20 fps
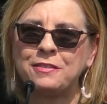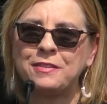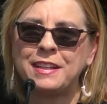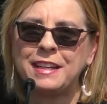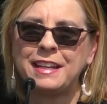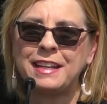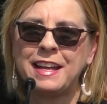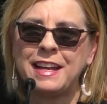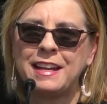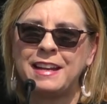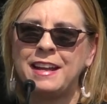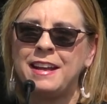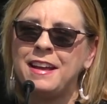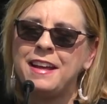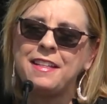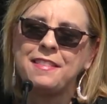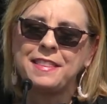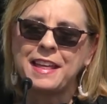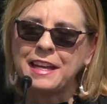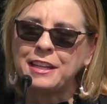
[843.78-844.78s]
of it, and
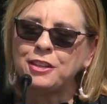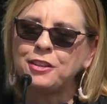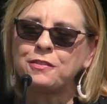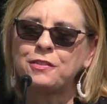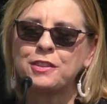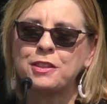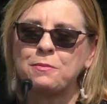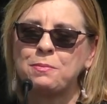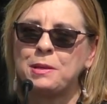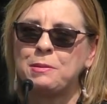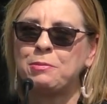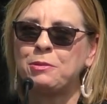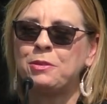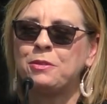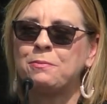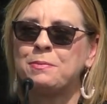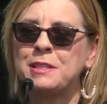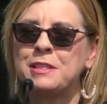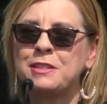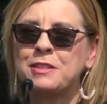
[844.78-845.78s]
thank you for the people
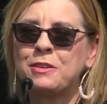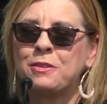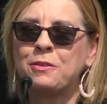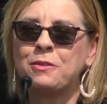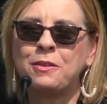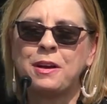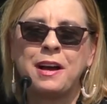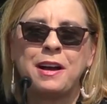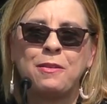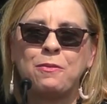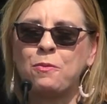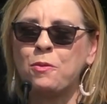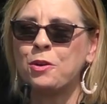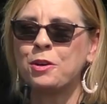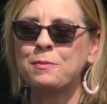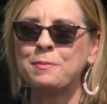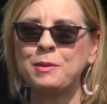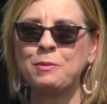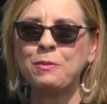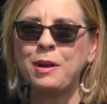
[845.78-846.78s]
who've been so uh,
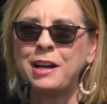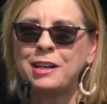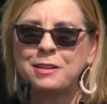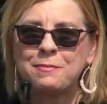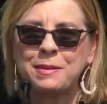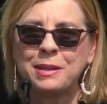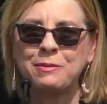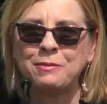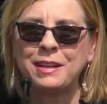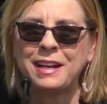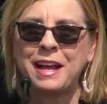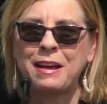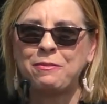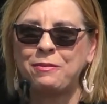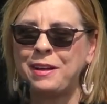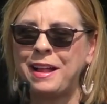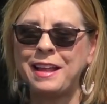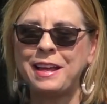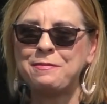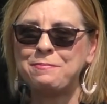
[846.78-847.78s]
warm and welcoming when I,
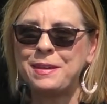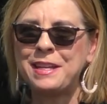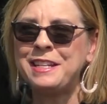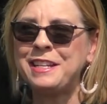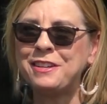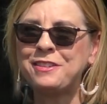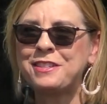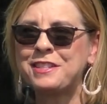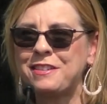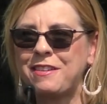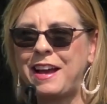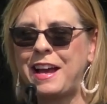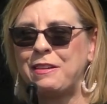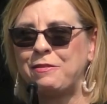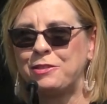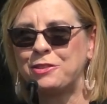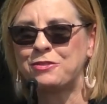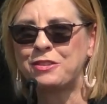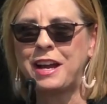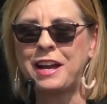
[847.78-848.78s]
while I've been here. So I
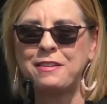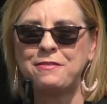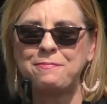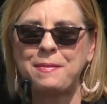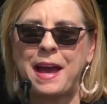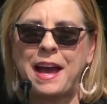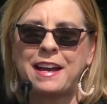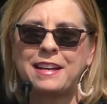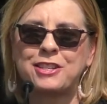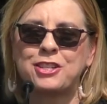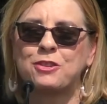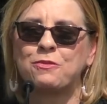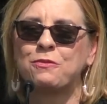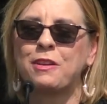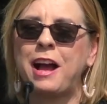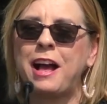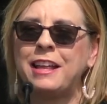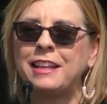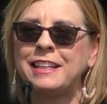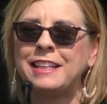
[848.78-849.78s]
will drive back to
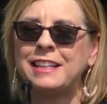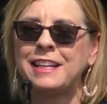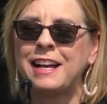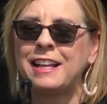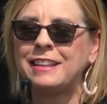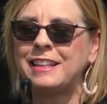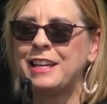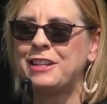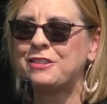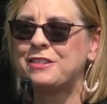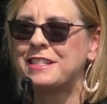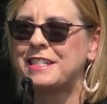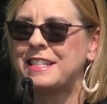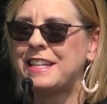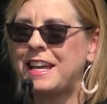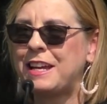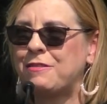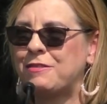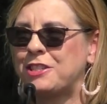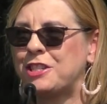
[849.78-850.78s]
Raleigh uh, later
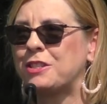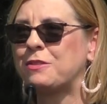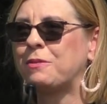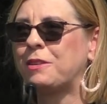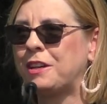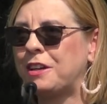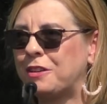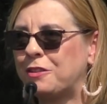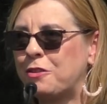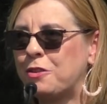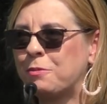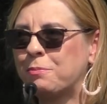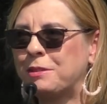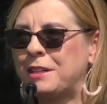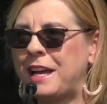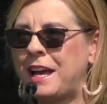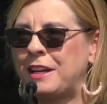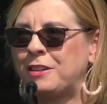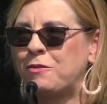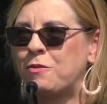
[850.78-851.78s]
today, which is where our
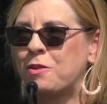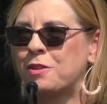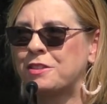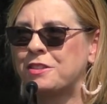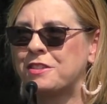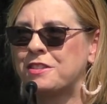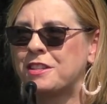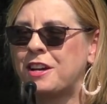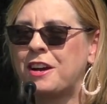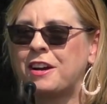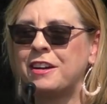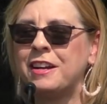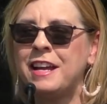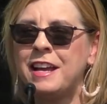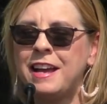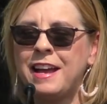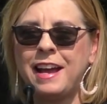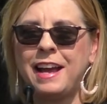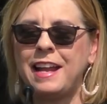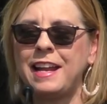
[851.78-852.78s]
corporate headquarters are,
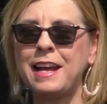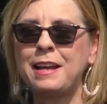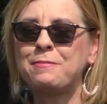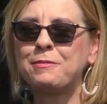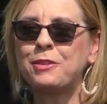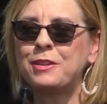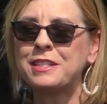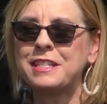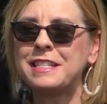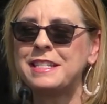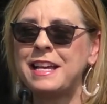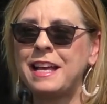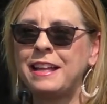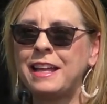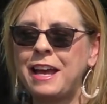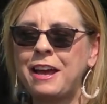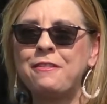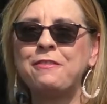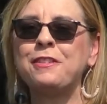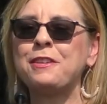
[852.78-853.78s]
and I'm going to
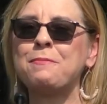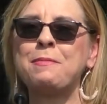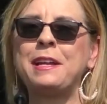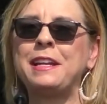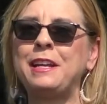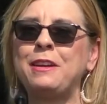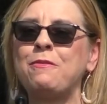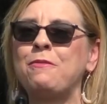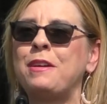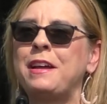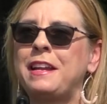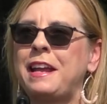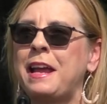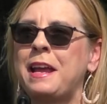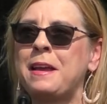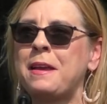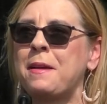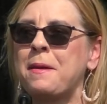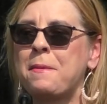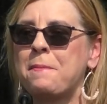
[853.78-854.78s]
tell everybody what
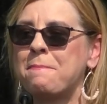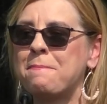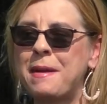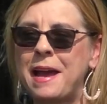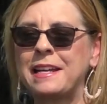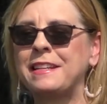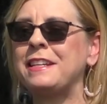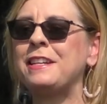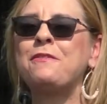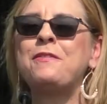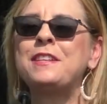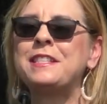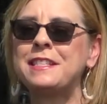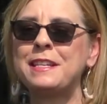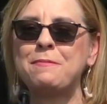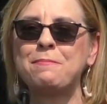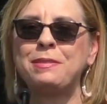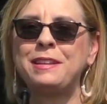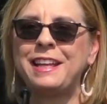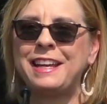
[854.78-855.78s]
a
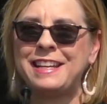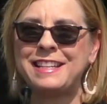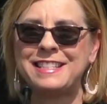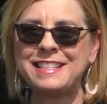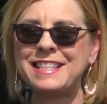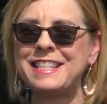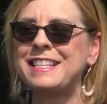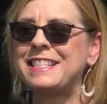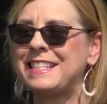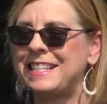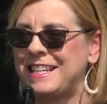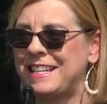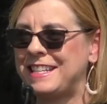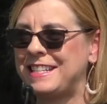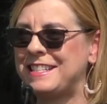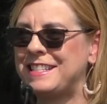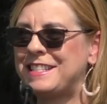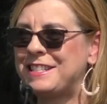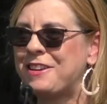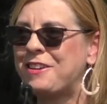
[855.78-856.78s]
magnificent place this
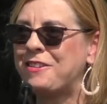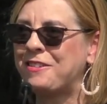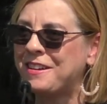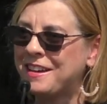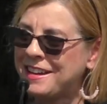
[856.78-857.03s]
is. So